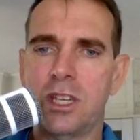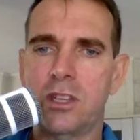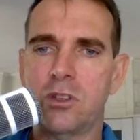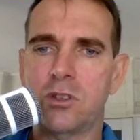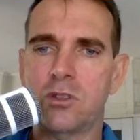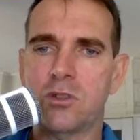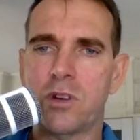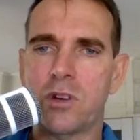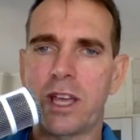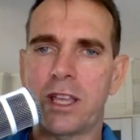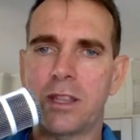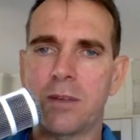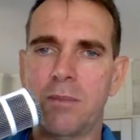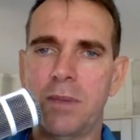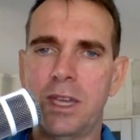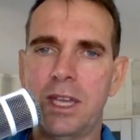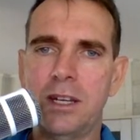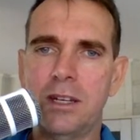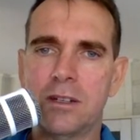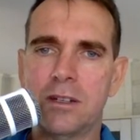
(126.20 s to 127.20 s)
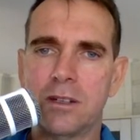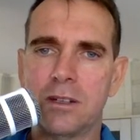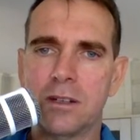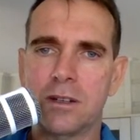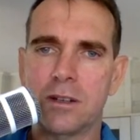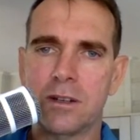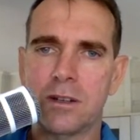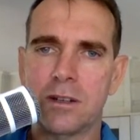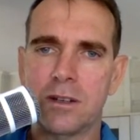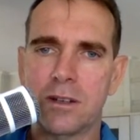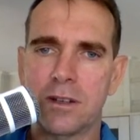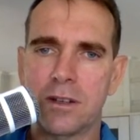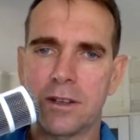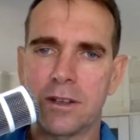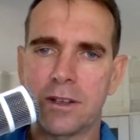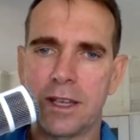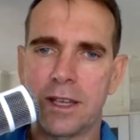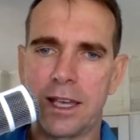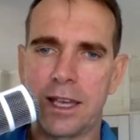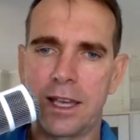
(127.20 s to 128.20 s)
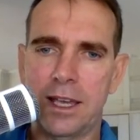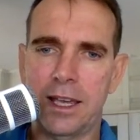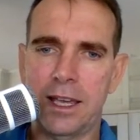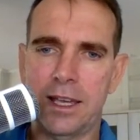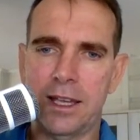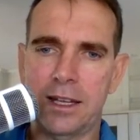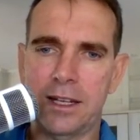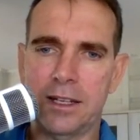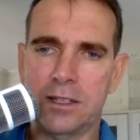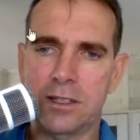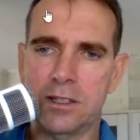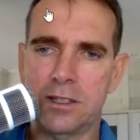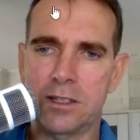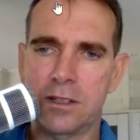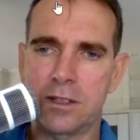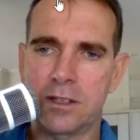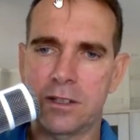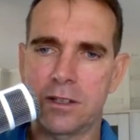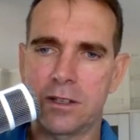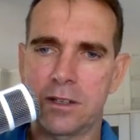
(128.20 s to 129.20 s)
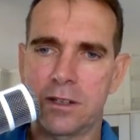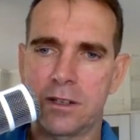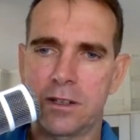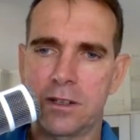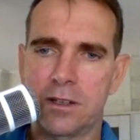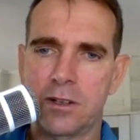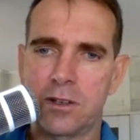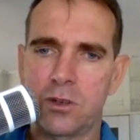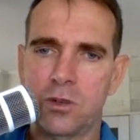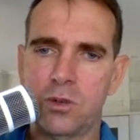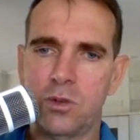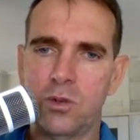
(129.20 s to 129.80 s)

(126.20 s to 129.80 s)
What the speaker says: and you drag them in. And you